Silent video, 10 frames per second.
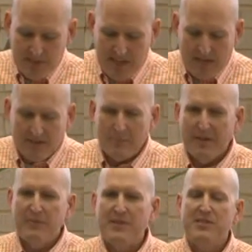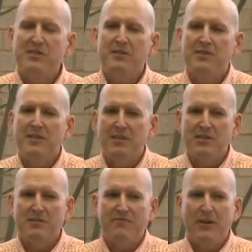south of Memphis, you'll see
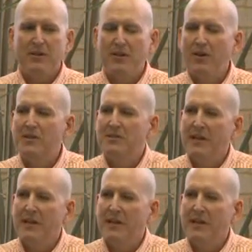this fairly large